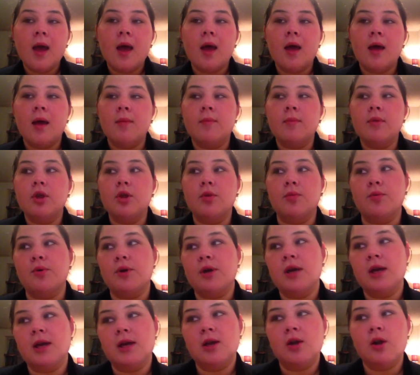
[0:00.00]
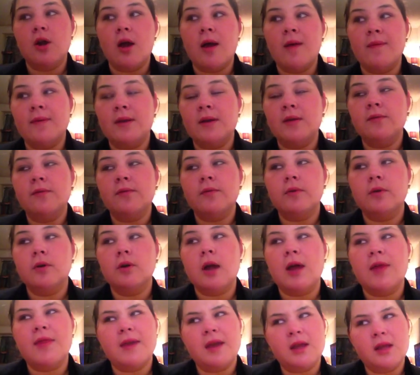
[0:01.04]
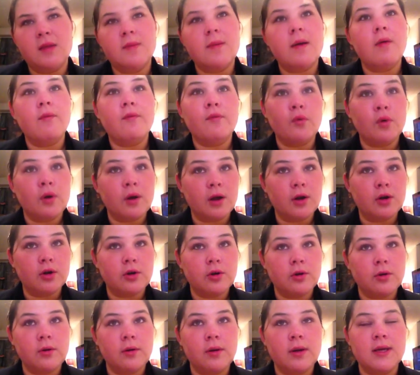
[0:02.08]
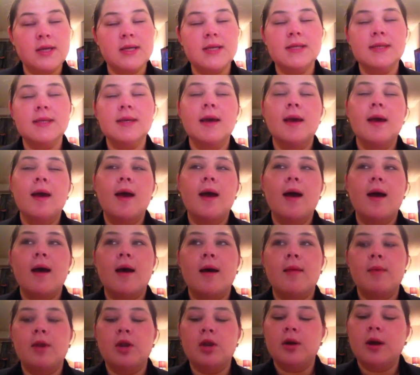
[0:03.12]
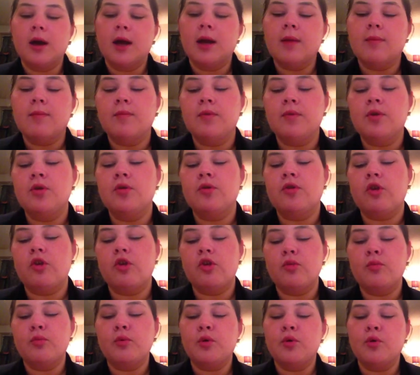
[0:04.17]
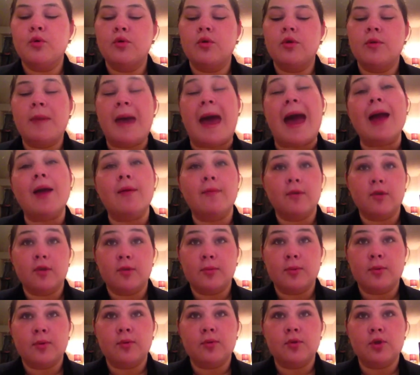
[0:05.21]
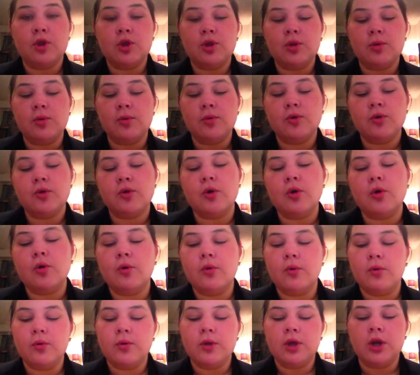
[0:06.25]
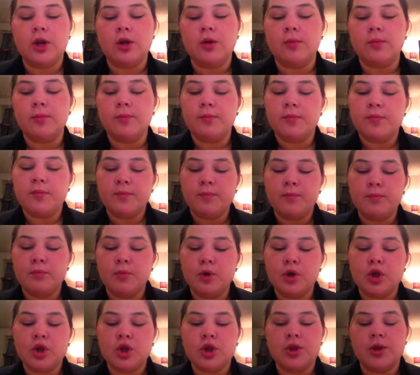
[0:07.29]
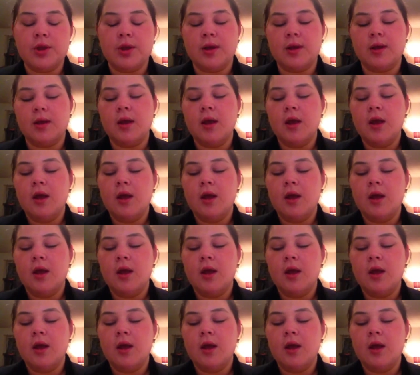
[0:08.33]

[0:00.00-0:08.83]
You preheat your oven for, I think it's about 400 degrees, and you kind of use a spoon, the back of a spoon, to circle, mush the